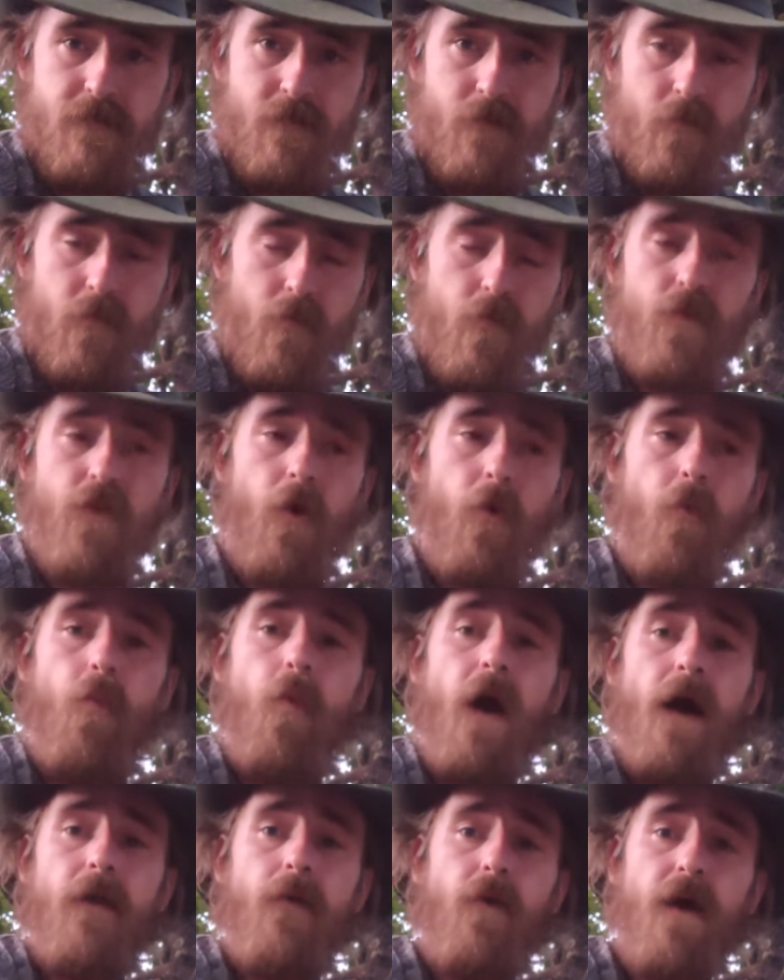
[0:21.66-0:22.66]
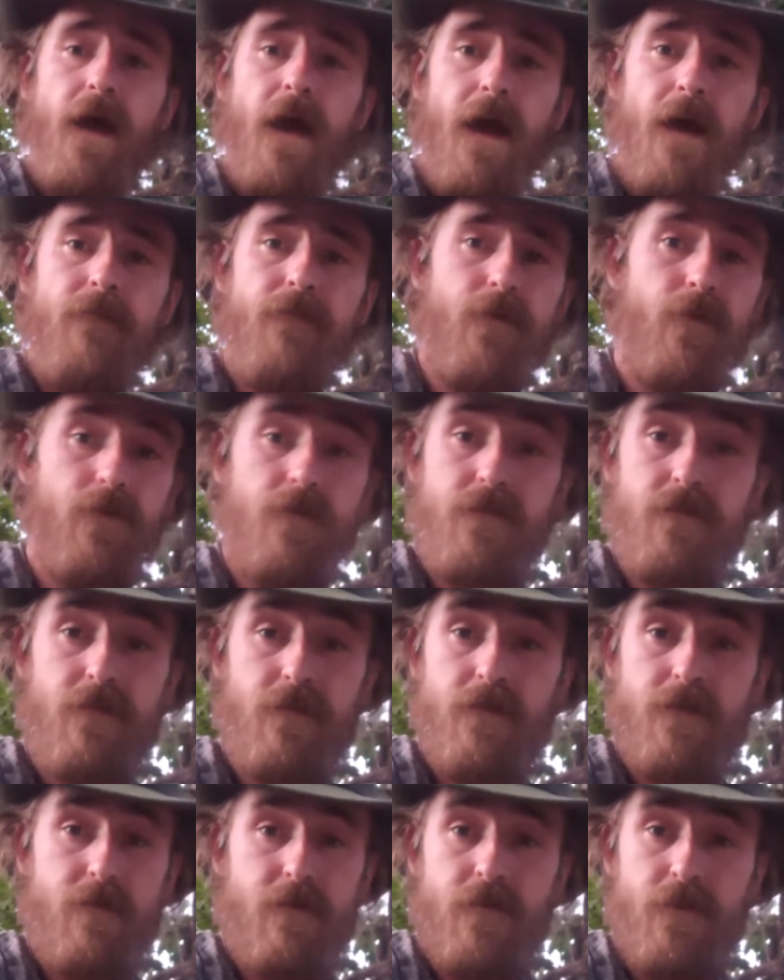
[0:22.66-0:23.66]
Why do I have to?
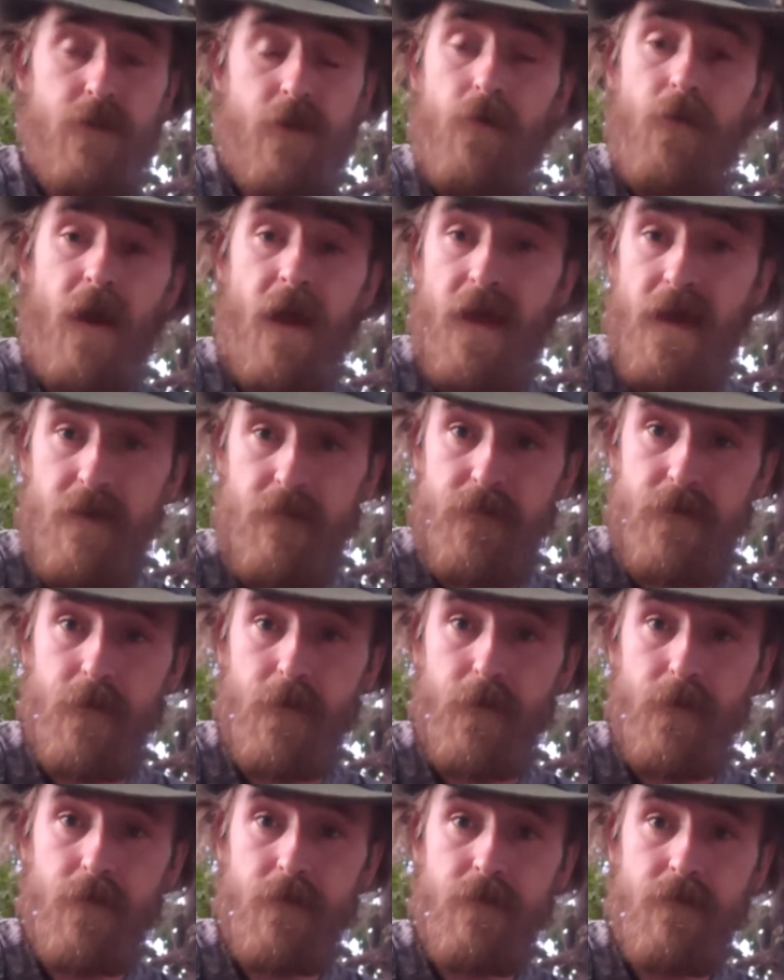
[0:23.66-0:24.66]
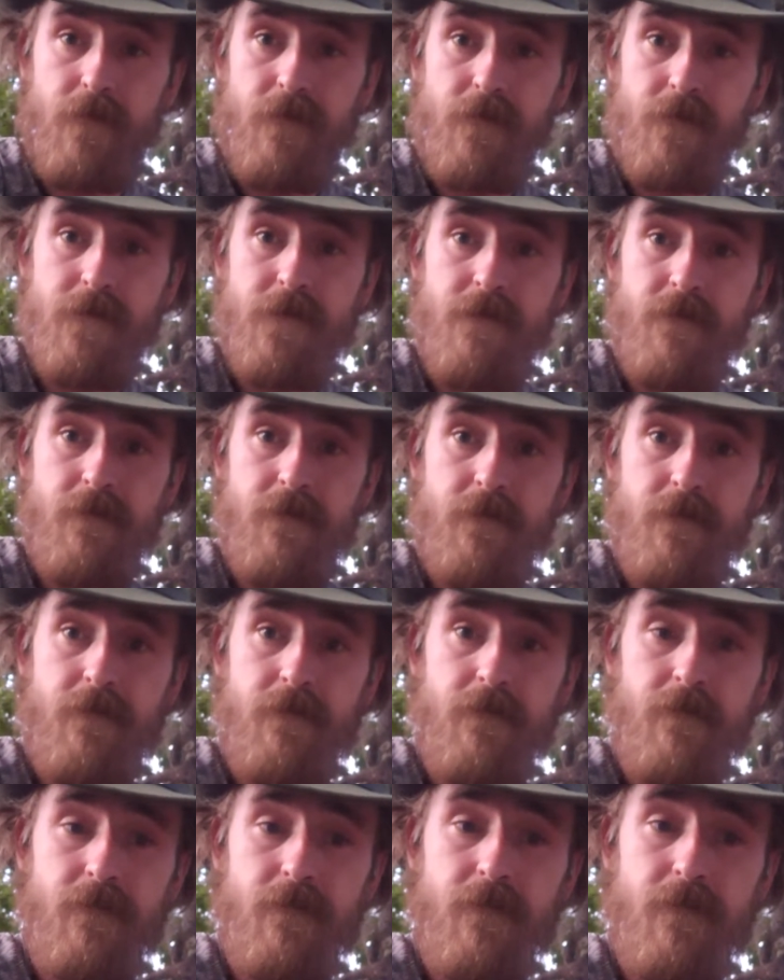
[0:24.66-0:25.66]
You don't have to.
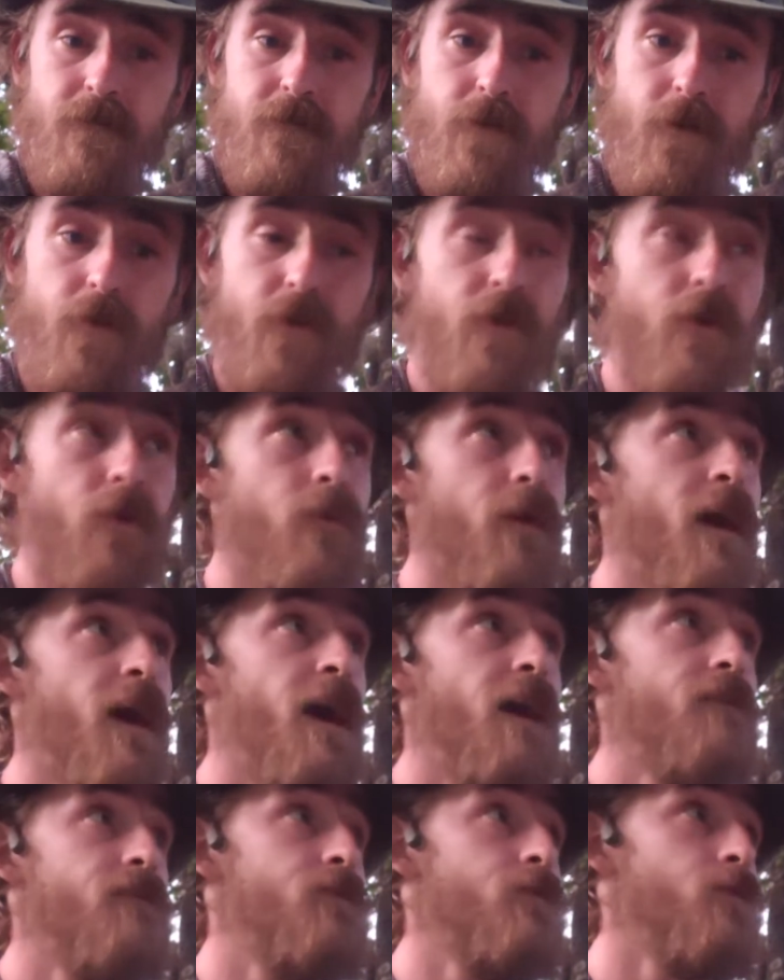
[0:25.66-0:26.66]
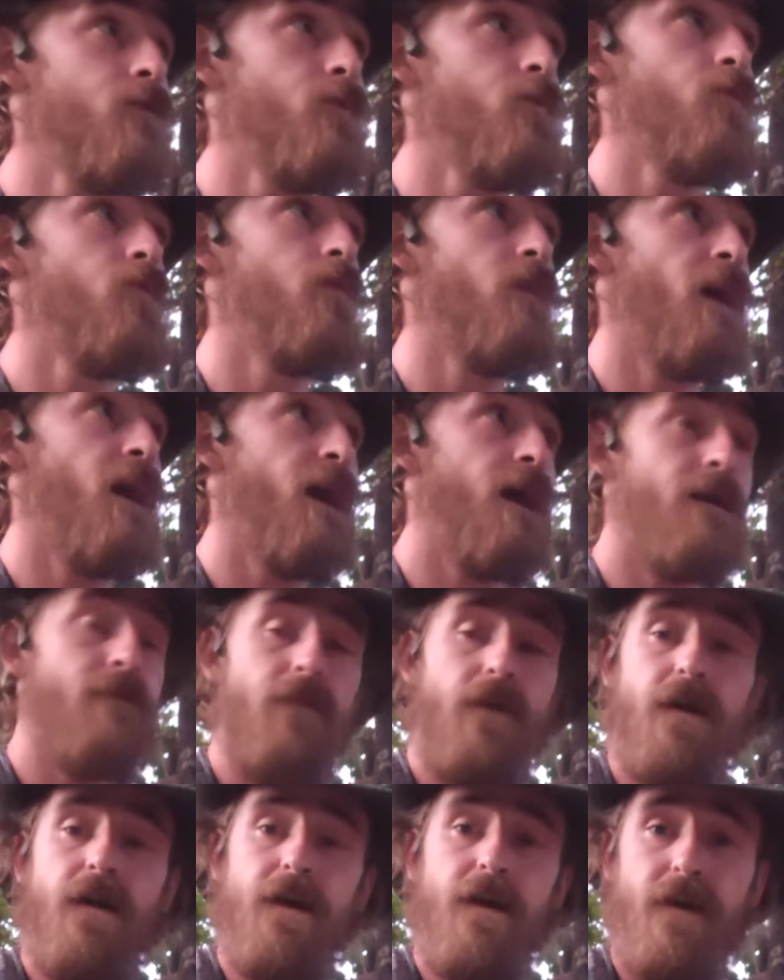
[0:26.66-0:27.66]
You don't have to have
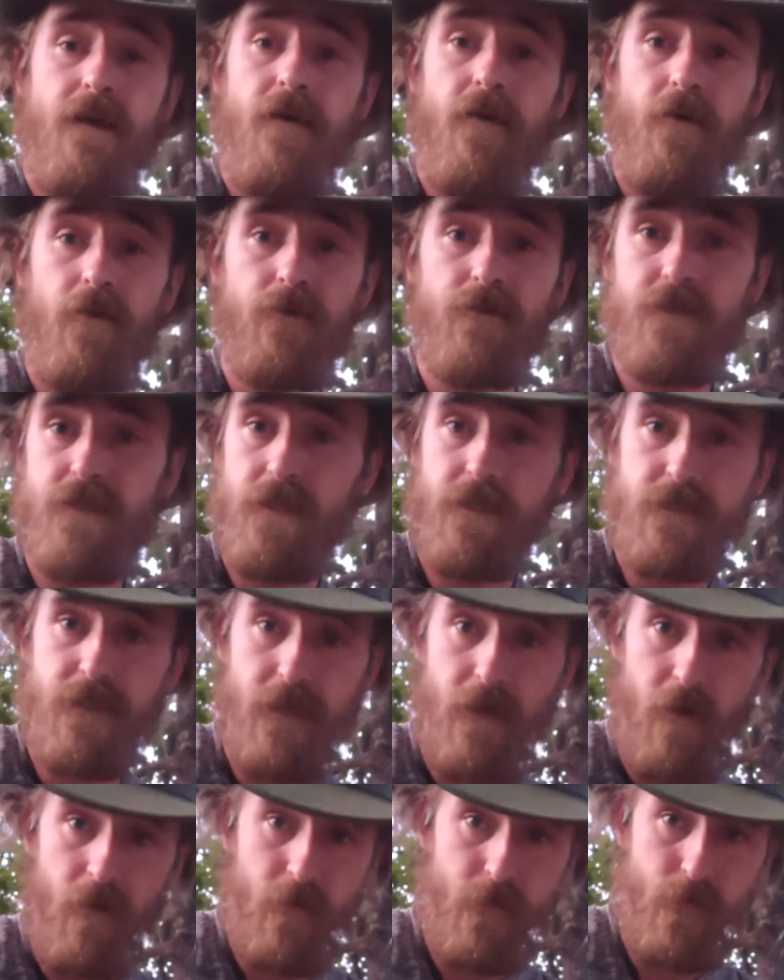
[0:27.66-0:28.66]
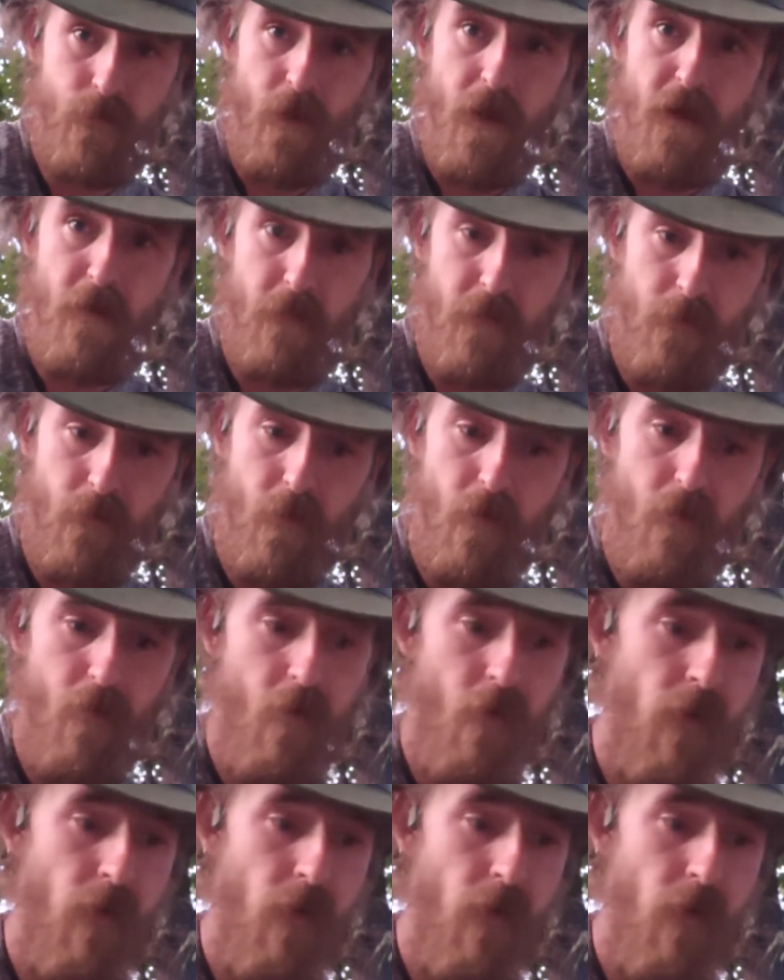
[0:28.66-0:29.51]
a $160 swag roll.